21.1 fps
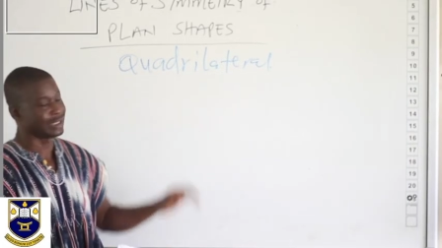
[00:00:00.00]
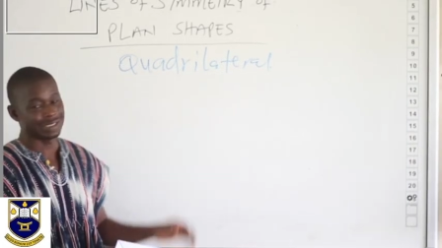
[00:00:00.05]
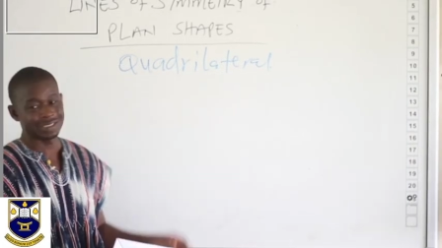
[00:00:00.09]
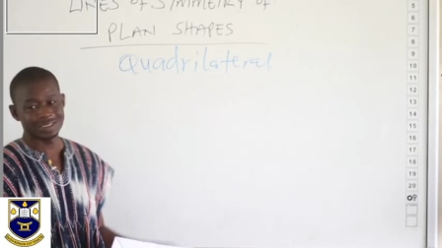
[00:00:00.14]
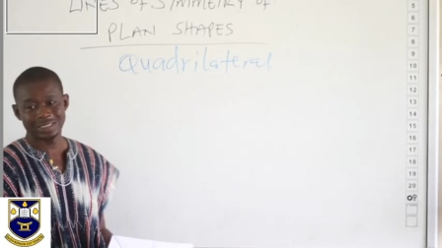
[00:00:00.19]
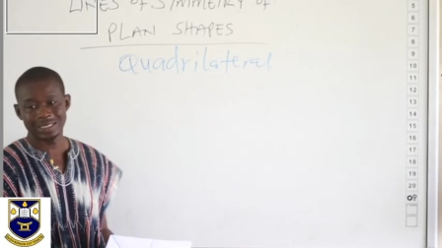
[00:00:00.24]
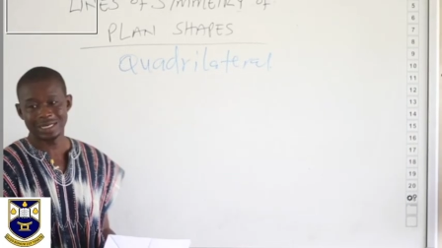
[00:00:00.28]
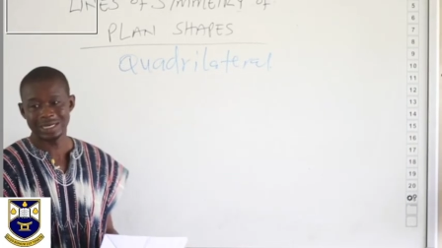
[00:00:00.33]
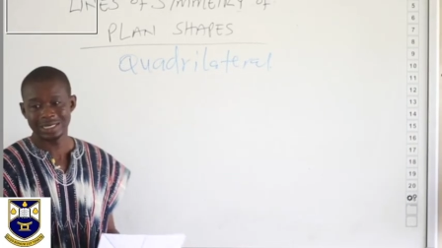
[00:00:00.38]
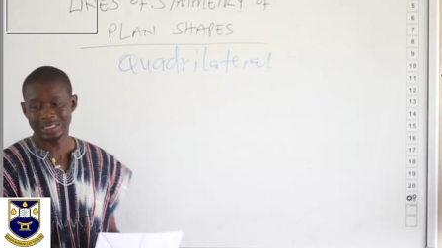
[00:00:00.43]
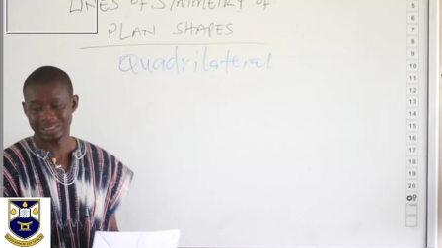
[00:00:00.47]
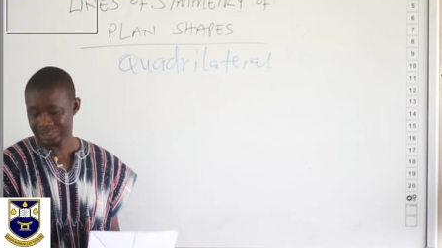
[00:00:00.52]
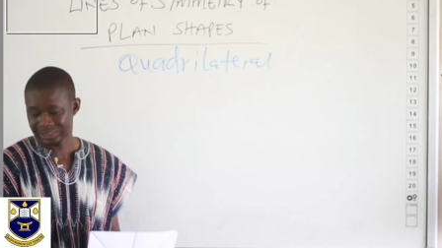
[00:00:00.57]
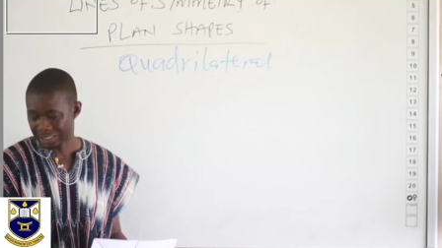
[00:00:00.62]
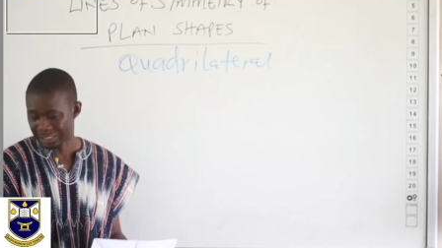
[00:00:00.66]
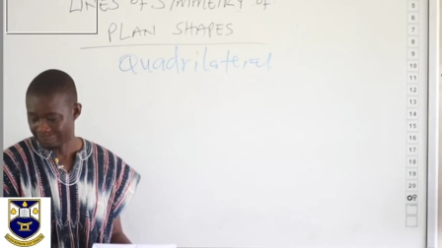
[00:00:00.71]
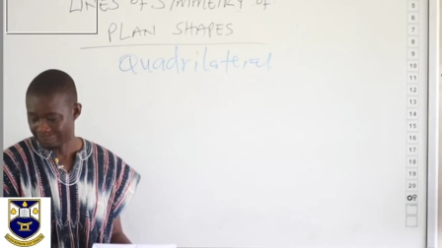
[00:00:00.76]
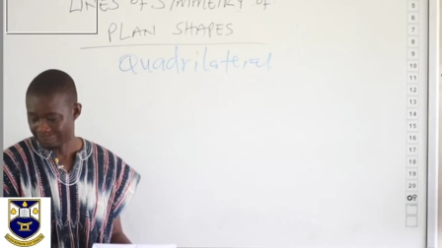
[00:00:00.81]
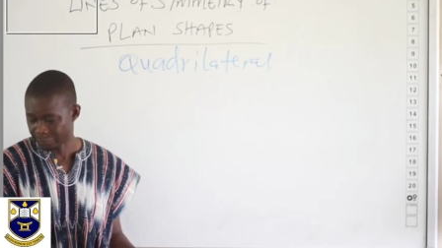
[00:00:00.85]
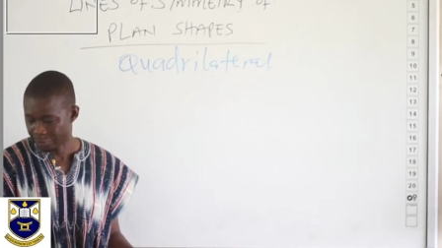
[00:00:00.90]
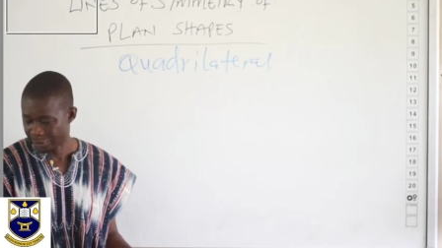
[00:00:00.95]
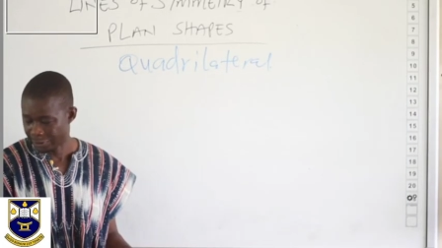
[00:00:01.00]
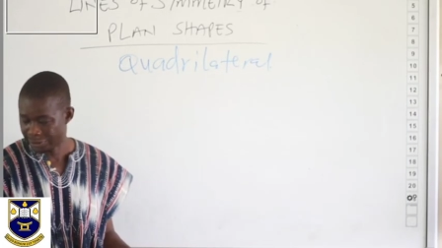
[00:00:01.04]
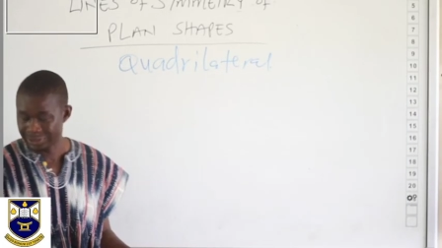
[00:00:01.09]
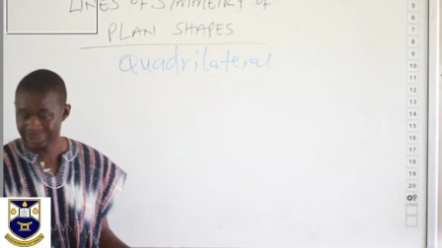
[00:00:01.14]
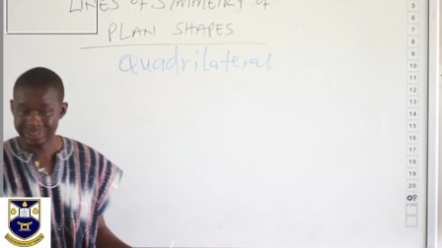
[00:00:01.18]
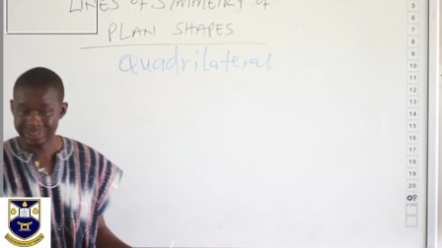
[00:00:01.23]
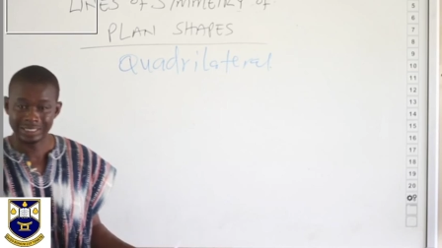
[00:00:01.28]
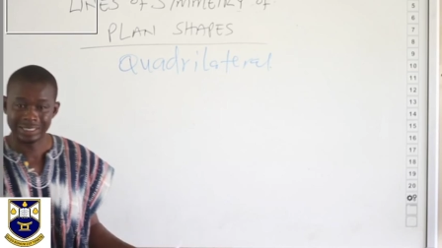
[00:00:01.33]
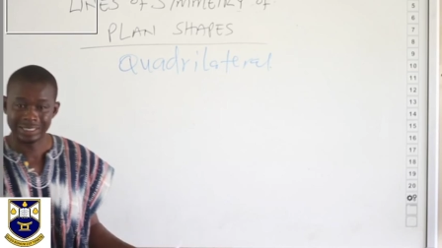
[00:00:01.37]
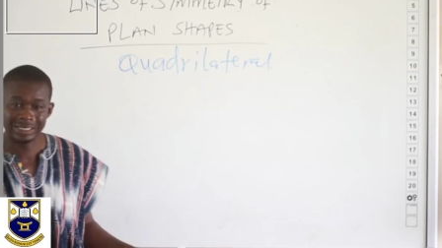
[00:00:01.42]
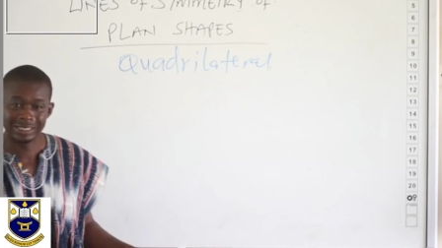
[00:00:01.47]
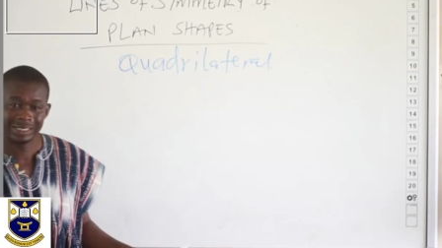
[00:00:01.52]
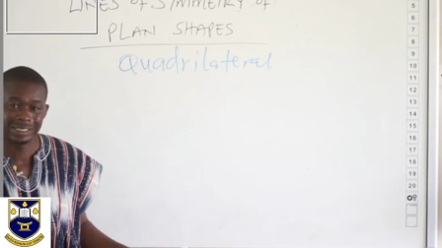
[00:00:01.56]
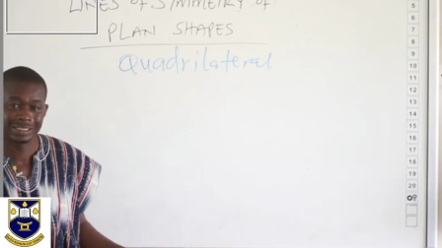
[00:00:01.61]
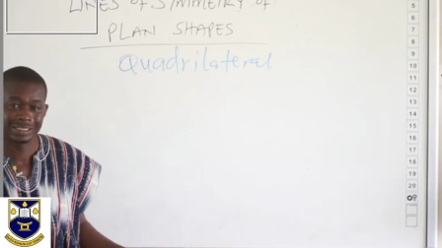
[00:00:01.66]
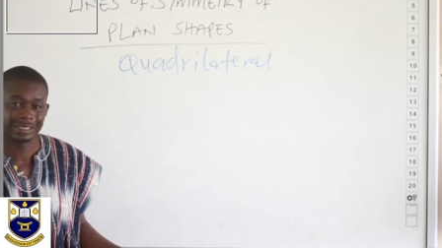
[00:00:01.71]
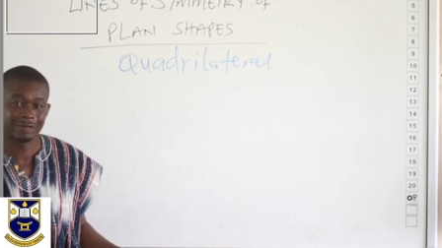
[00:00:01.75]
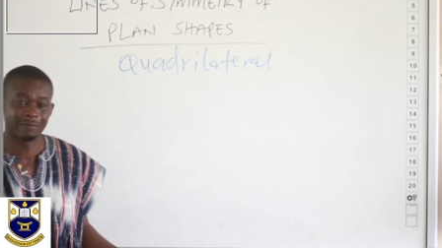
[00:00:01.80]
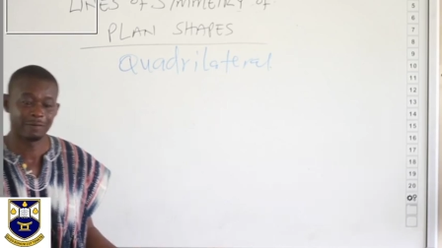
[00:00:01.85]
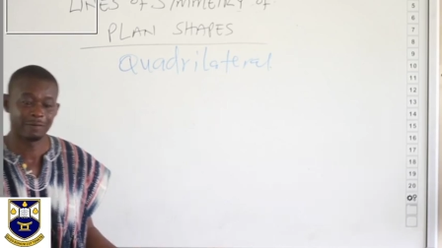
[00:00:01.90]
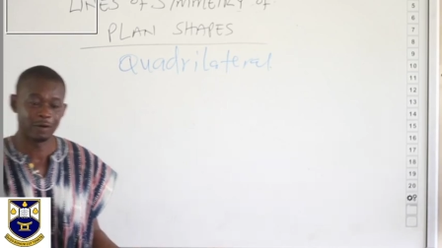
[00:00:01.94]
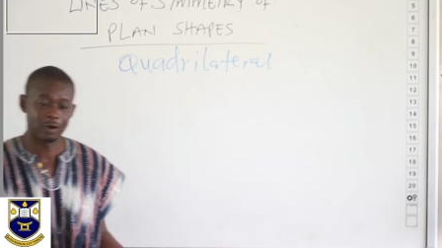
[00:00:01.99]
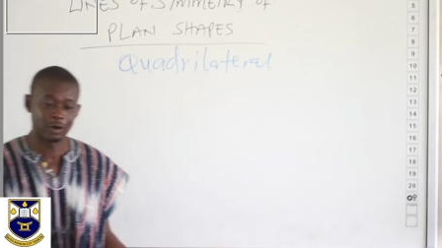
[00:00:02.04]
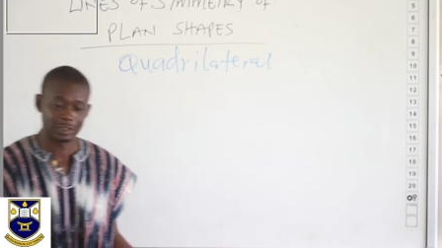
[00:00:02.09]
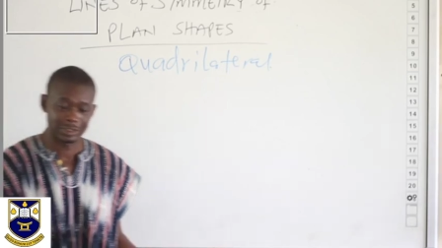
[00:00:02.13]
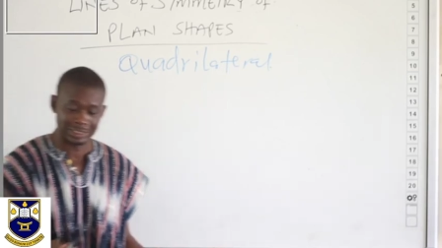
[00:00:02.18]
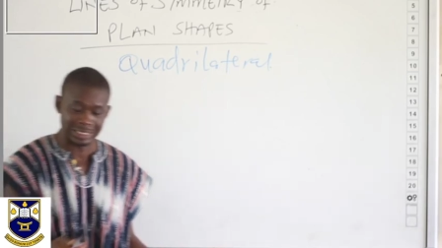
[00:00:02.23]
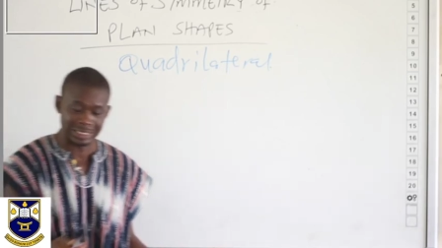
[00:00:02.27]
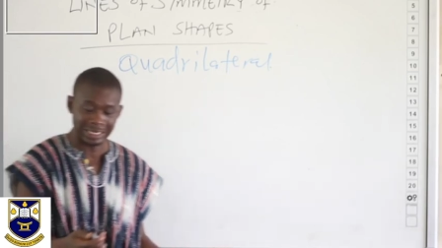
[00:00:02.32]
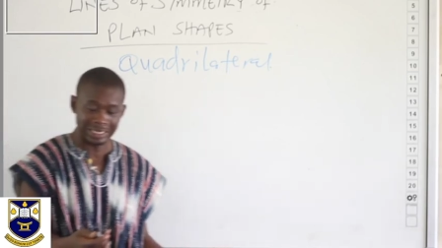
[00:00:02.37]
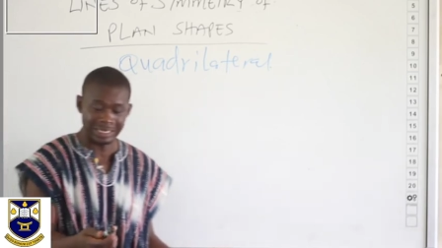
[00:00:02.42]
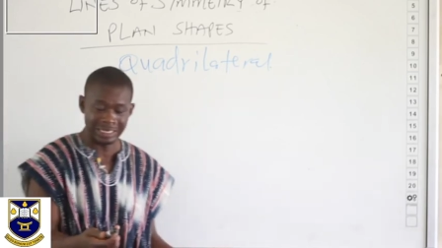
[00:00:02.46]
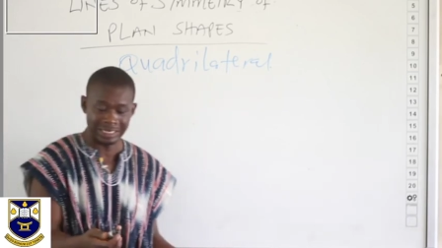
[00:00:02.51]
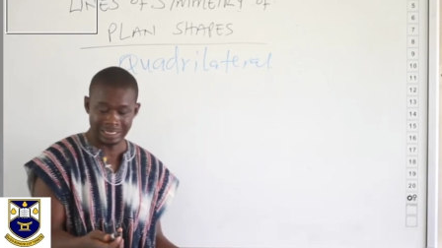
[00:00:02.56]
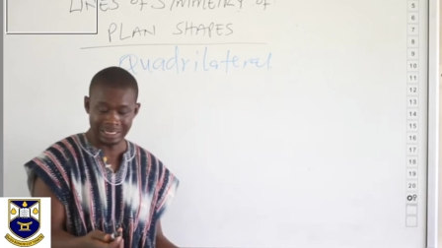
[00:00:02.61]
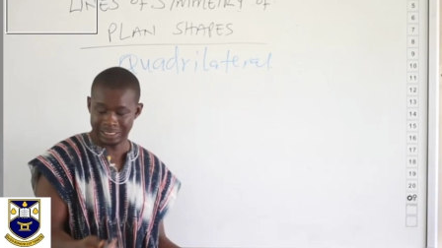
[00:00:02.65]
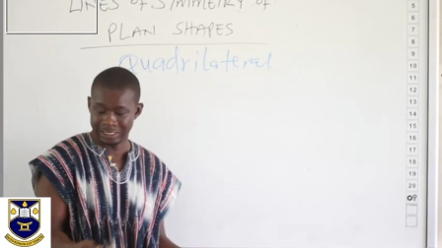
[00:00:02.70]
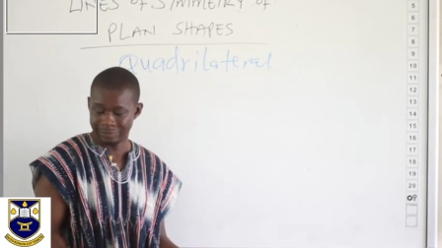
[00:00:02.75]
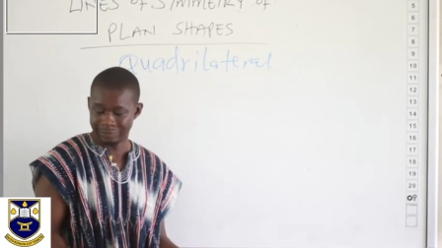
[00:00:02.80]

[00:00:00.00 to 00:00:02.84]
As I've already said, it's a four-sided